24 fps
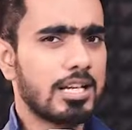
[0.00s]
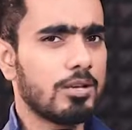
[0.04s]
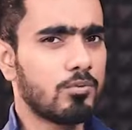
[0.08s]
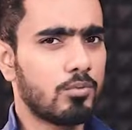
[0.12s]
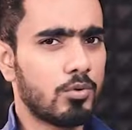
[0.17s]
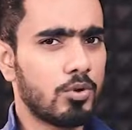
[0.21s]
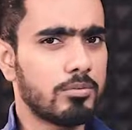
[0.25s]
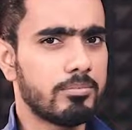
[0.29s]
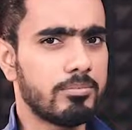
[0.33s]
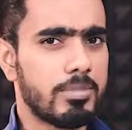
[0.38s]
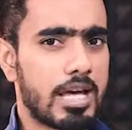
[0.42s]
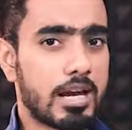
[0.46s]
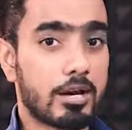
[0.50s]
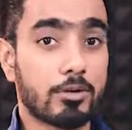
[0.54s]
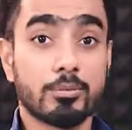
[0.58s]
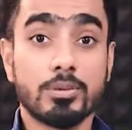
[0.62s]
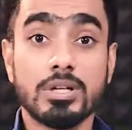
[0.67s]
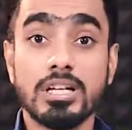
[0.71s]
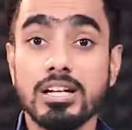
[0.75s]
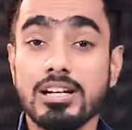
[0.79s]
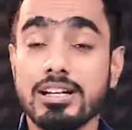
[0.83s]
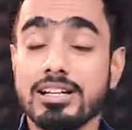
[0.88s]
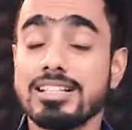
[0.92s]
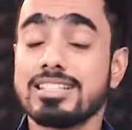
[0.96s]
It won't matter. We're
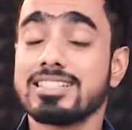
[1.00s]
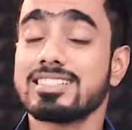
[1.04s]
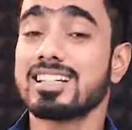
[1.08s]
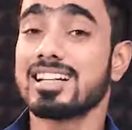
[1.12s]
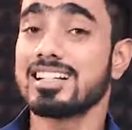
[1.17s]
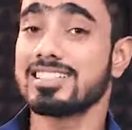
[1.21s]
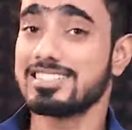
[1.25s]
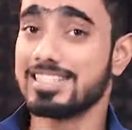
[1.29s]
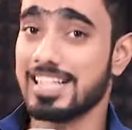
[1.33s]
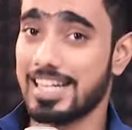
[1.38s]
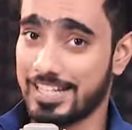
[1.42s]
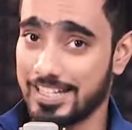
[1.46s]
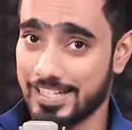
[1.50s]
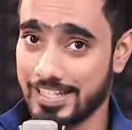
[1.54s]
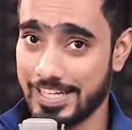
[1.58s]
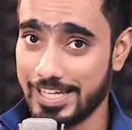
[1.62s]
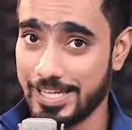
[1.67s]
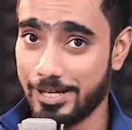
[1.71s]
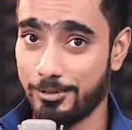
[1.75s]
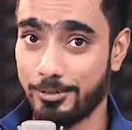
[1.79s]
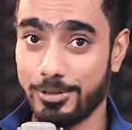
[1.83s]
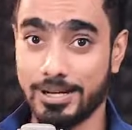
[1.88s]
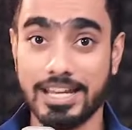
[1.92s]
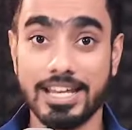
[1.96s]
going to discuss that
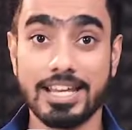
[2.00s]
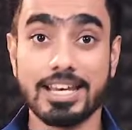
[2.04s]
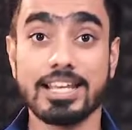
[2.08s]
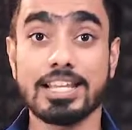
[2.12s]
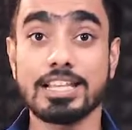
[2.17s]
later again